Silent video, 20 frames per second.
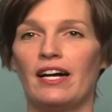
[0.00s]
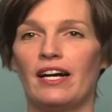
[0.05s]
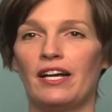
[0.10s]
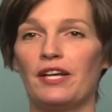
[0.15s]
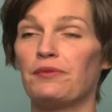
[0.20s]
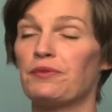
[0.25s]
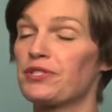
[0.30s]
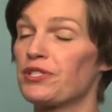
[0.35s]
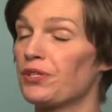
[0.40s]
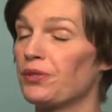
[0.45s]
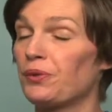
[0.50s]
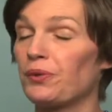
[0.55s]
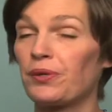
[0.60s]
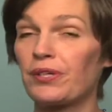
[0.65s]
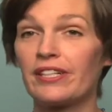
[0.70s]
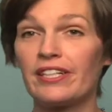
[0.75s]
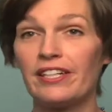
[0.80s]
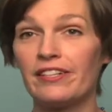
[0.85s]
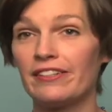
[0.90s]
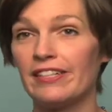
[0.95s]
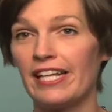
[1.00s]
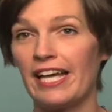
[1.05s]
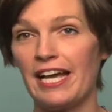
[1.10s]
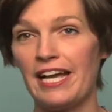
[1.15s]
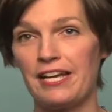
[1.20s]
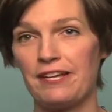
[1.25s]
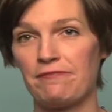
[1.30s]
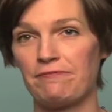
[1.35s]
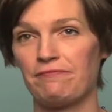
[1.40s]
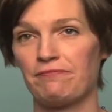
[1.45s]
It was an ordinary
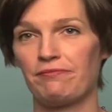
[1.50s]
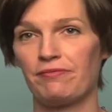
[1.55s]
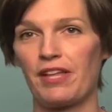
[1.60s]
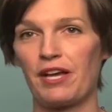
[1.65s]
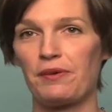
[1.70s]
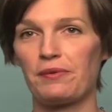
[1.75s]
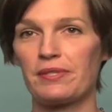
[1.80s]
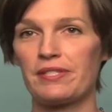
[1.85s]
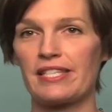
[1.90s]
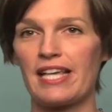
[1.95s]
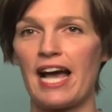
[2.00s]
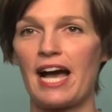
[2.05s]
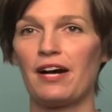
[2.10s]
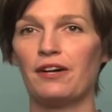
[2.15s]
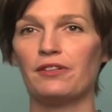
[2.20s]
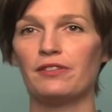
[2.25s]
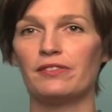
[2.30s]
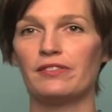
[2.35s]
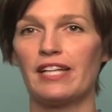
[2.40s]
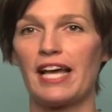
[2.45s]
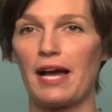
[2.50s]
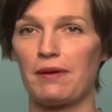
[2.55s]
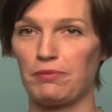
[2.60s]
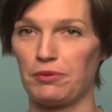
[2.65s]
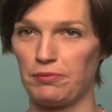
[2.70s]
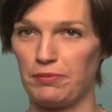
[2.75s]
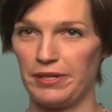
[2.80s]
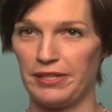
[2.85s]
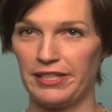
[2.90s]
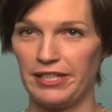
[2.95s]
day. I was out apple
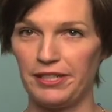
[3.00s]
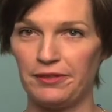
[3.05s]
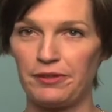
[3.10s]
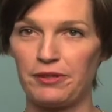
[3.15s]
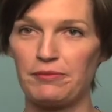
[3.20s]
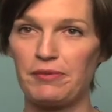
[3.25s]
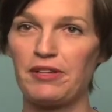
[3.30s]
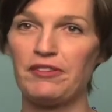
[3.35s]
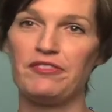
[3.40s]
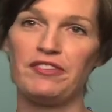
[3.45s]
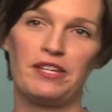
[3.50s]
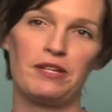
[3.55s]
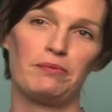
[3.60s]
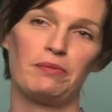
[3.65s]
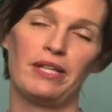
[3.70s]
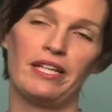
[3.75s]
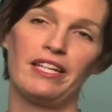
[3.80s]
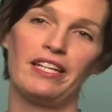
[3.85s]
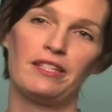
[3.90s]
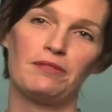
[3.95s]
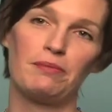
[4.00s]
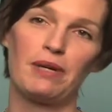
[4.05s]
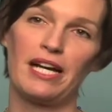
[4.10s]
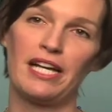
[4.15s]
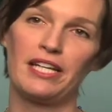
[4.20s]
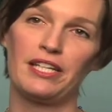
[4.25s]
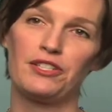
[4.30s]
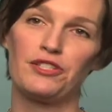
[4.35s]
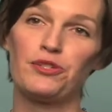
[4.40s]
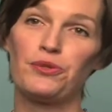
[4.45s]
picking with my family and
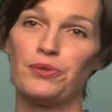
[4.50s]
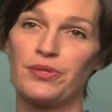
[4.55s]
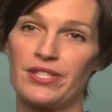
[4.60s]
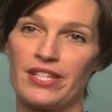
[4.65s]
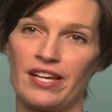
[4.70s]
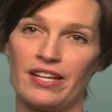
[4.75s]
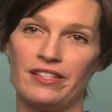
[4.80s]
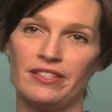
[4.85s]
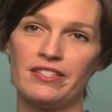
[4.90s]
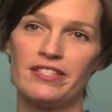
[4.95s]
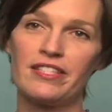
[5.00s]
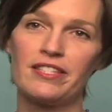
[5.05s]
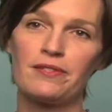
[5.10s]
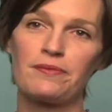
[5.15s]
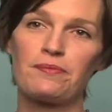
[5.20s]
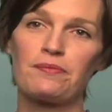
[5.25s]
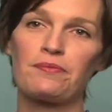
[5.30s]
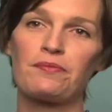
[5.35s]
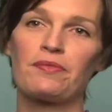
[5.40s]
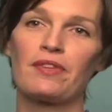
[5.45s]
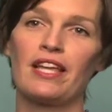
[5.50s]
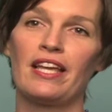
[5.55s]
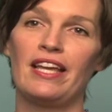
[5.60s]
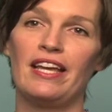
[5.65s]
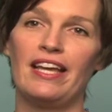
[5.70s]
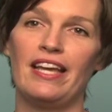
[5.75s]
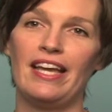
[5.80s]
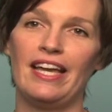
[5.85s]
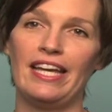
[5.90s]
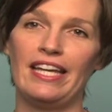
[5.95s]
my two sons,
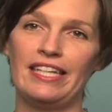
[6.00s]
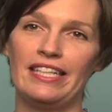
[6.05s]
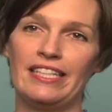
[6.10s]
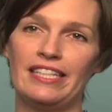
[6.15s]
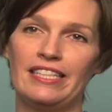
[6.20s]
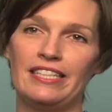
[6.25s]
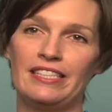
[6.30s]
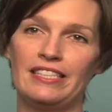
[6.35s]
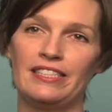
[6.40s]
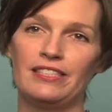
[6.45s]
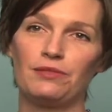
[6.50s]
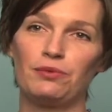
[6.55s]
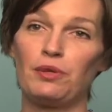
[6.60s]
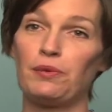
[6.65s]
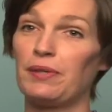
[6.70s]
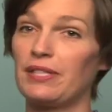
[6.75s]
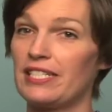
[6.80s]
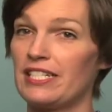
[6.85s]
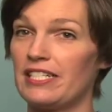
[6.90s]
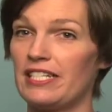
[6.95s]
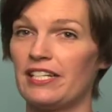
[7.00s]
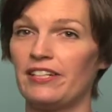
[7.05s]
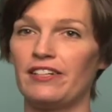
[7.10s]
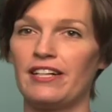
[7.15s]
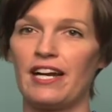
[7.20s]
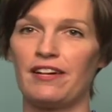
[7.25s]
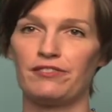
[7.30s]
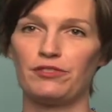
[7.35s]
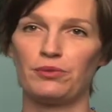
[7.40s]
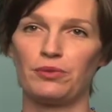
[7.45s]
and we went to dinner
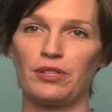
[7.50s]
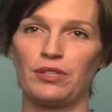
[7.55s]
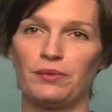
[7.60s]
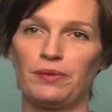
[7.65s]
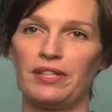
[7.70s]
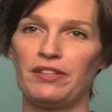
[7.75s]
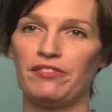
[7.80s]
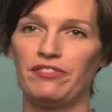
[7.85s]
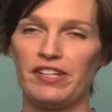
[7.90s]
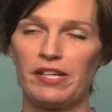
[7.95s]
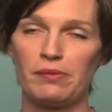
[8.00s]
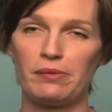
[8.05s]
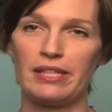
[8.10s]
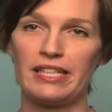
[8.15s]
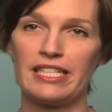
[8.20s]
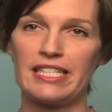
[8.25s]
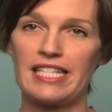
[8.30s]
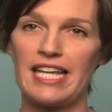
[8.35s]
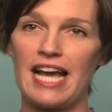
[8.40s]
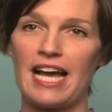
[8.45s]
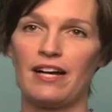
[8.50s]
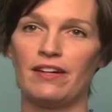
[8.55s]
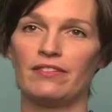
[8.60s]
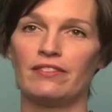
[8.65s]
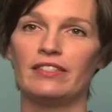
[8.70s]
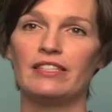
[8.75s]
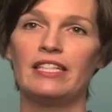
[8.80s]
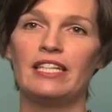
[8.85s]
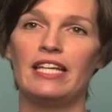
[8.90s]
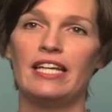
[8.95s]
afterward. We had family in
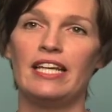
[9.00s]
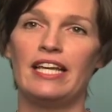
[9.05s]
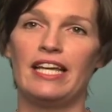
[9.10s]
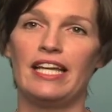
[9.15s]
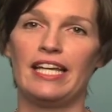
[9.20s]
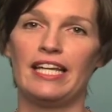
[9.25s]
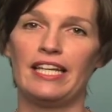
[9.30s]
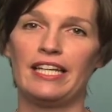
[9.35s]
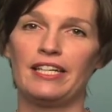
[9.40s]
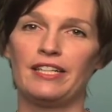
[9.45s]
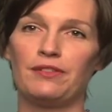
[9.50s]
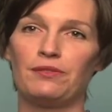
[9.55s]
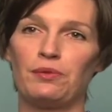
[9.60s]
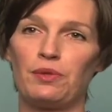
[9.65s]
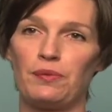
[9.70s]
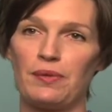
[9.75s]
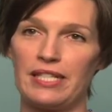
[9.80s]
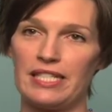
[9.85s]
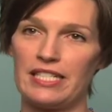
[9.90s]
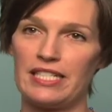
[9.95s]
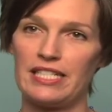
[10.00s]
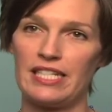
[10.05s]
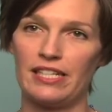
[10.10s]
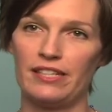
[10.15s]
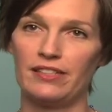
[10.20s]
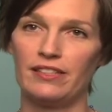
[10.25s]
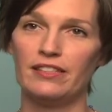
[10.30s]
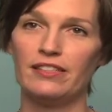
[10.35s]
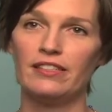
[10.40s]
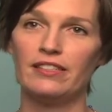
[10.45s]
town, and we went to
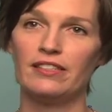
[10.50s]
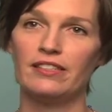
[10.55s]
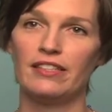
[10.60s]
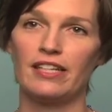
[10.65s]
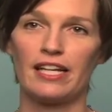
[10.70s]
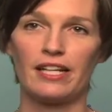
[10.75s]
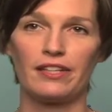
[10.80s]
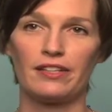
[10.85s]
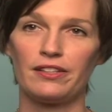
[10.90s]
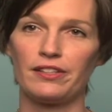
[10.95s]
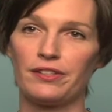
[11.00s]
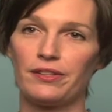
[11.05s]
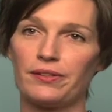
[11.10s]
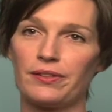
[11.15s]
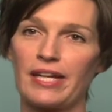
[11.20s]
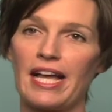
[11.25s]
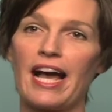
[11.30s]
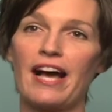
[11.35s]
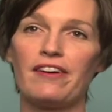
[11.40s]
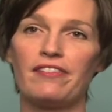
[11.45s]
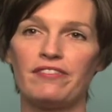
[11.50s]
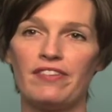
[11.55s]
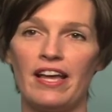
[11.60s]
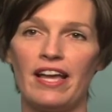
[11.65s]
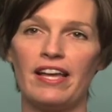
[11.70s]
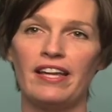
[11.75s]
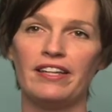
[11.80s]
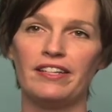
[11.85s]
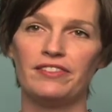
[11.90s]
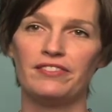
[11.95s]
dinner at a little
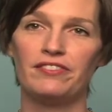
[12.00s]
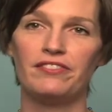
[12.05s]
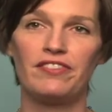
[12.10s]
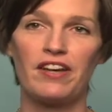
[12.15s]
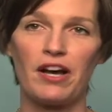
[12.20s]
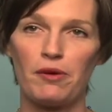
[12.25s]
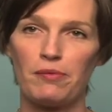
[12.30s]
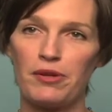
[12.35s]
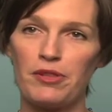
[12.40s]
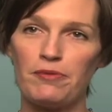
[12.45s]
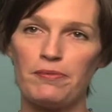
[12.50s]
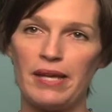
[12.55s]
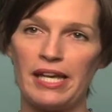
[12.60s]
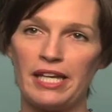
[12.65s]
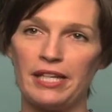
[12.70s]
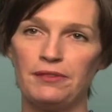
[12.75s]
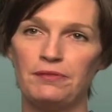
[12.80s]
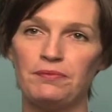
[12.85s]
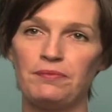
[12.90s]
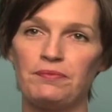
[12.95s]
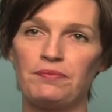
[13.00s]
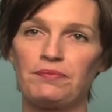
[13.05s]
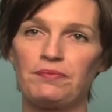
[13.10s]
cafe in Falmouth, Maine.